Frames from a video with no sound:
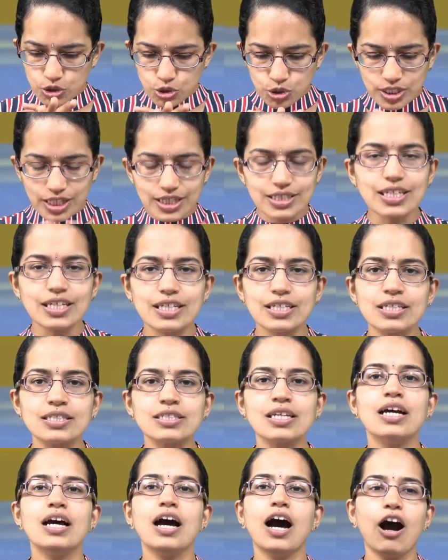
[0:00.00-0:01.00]
So, this
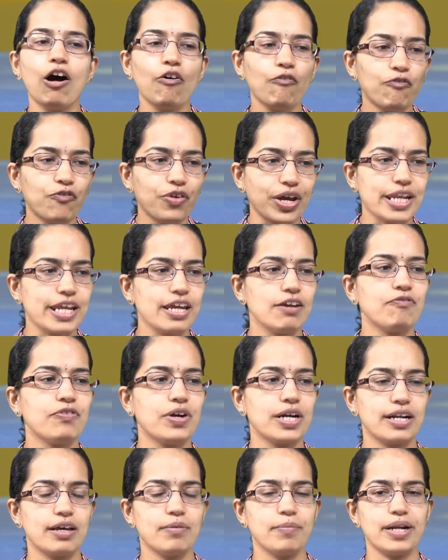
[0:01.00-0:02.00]
is a very
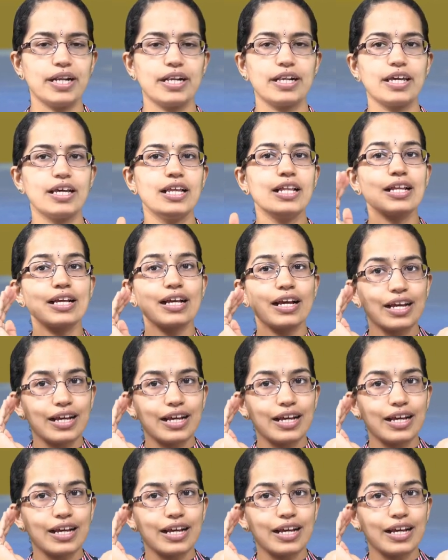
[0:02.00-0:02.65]
fundamental